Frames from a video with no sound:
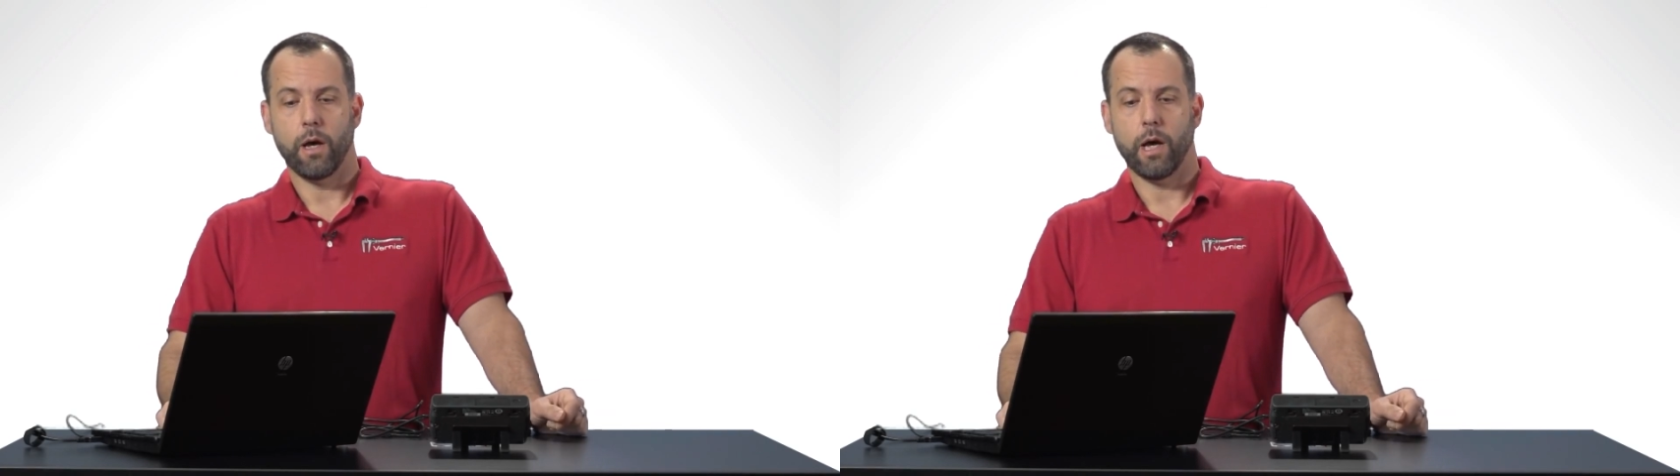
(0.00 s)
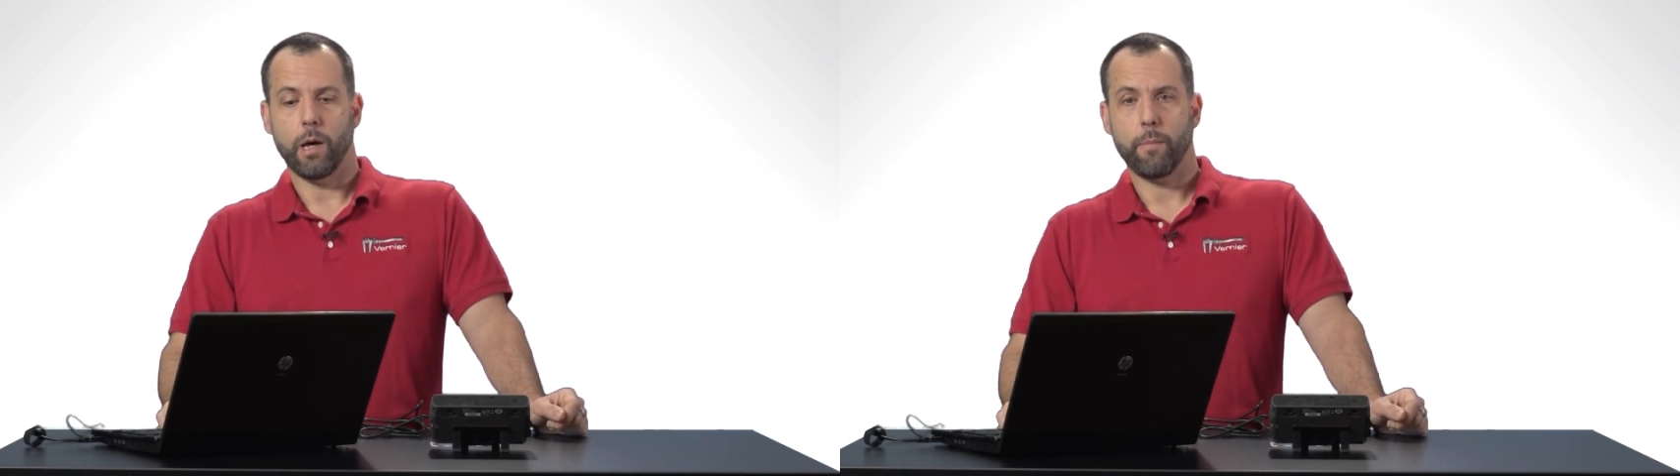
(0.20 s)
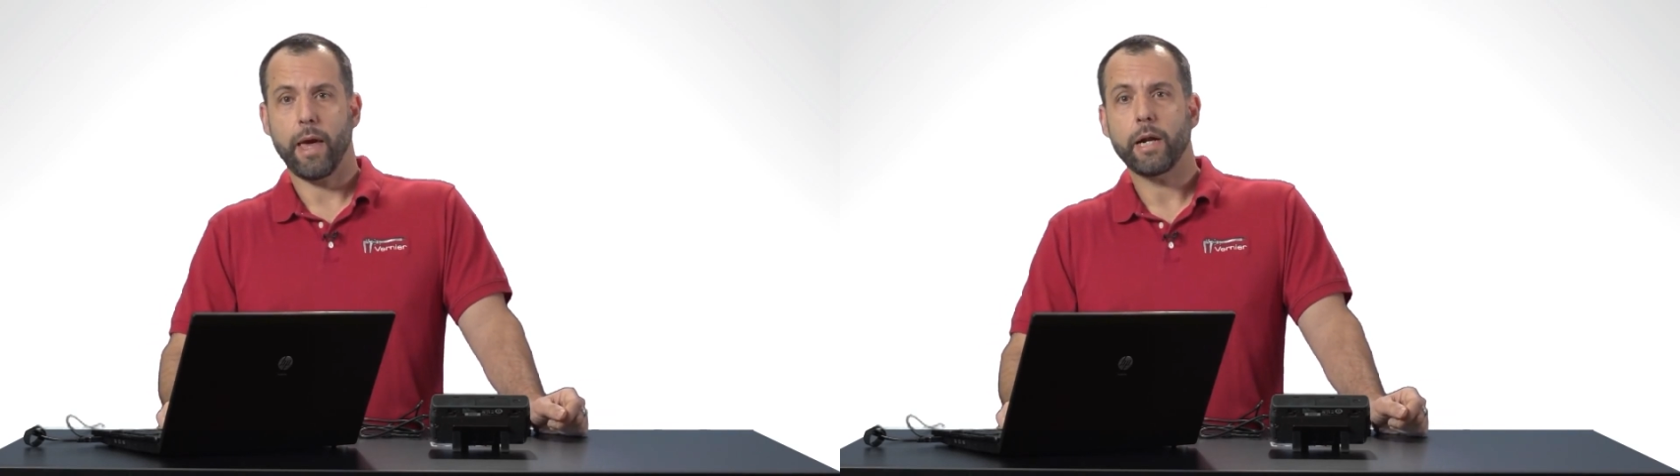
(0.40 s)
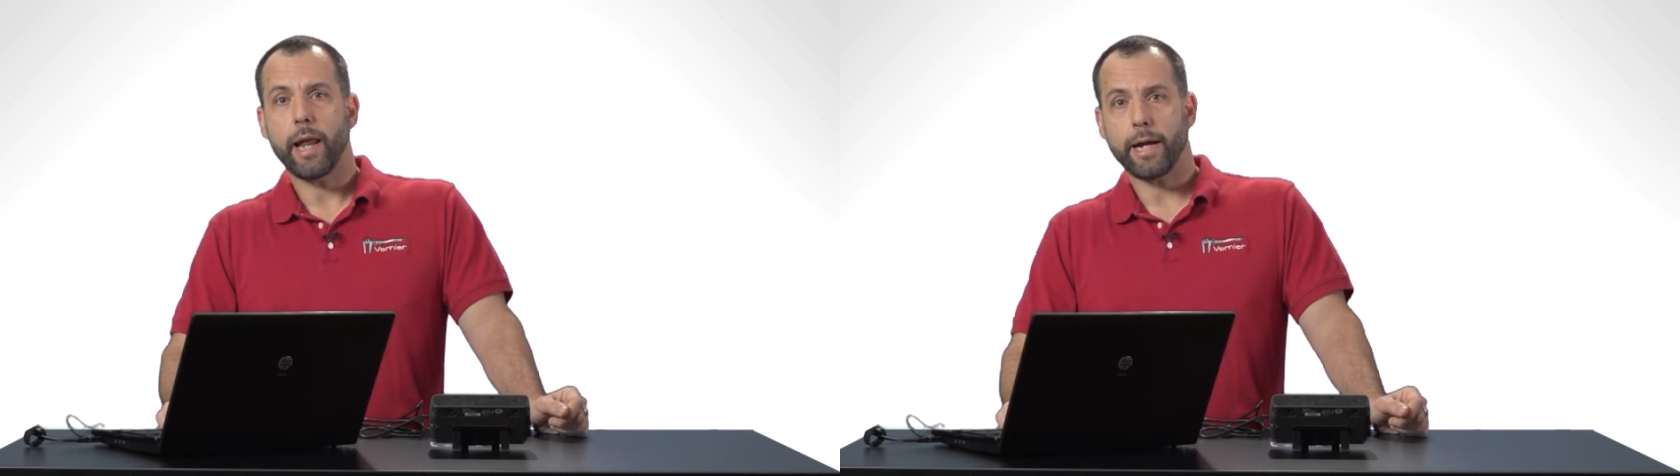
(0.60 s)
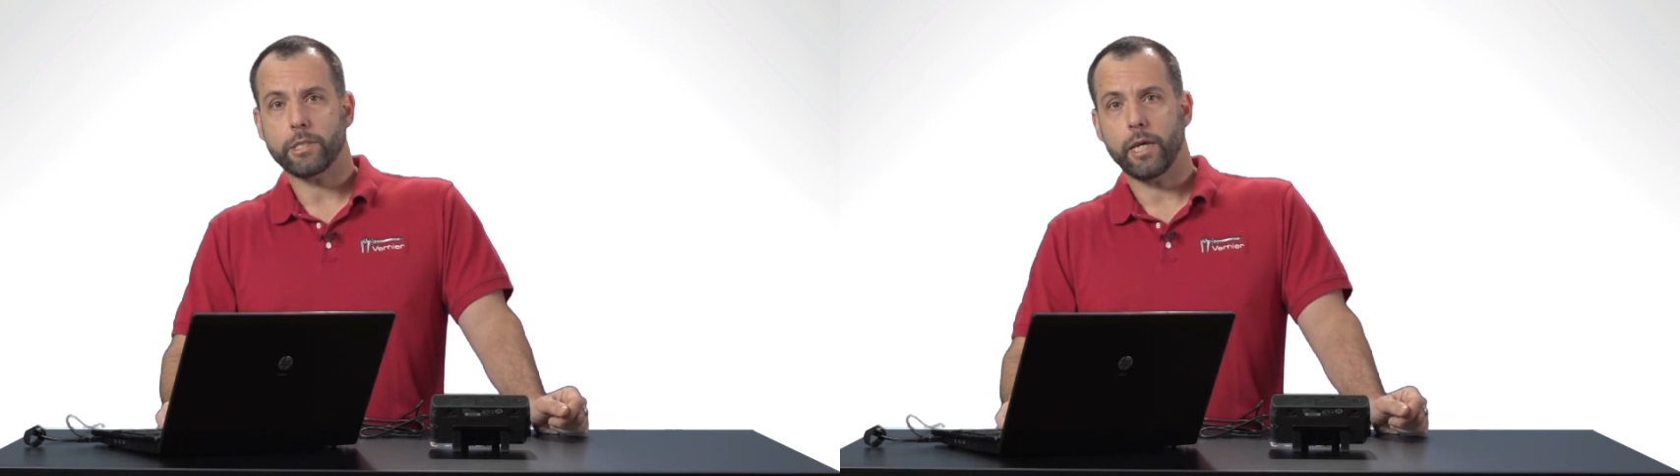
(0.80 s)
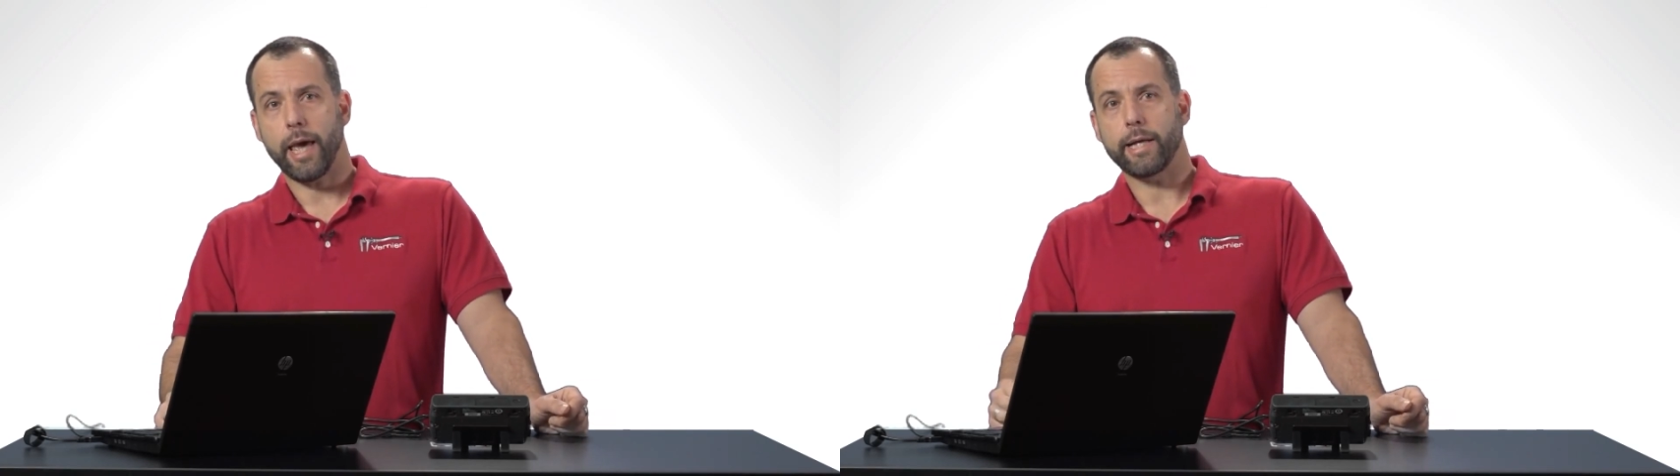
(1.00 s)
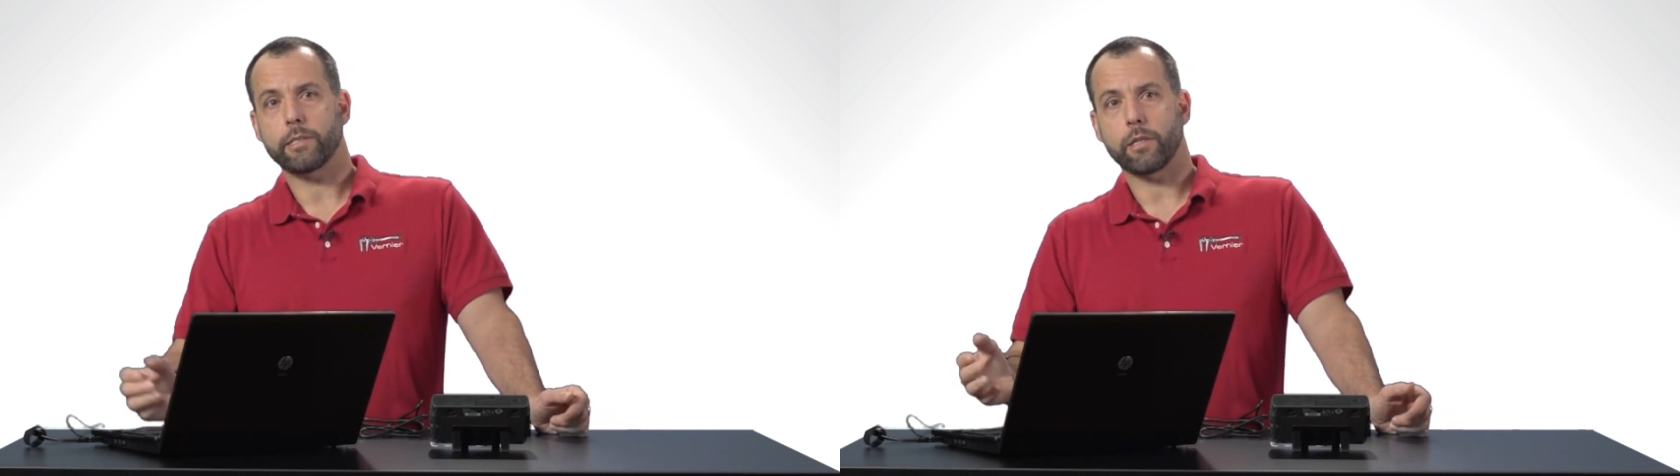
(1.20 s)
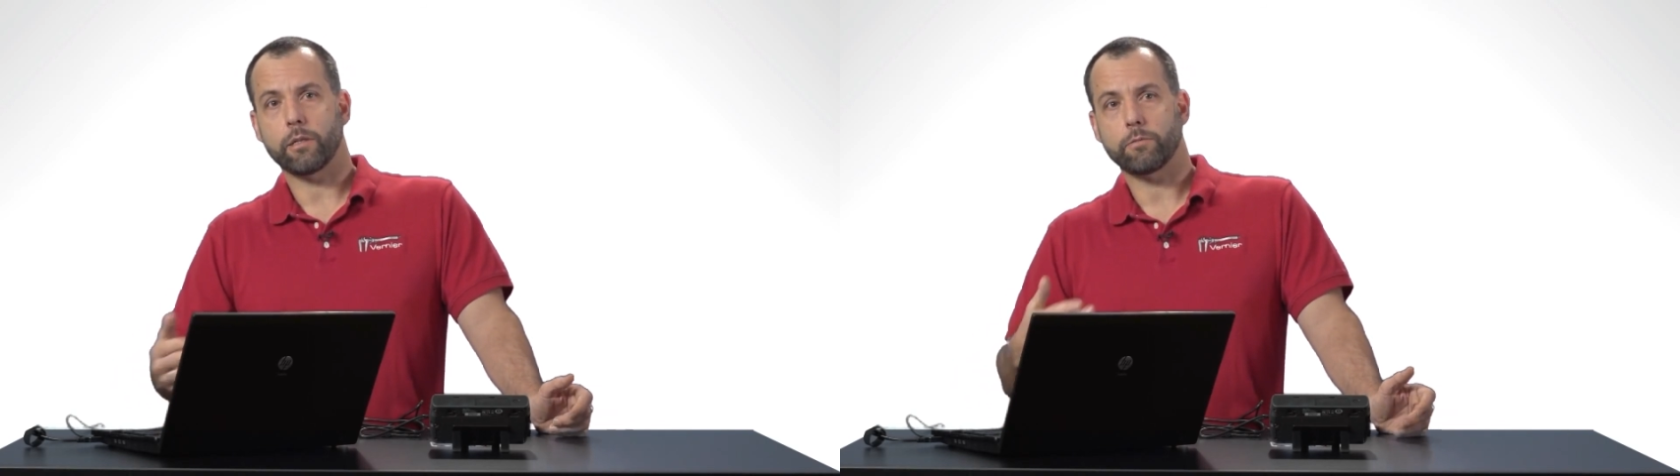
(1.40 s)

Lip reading: And it actually adds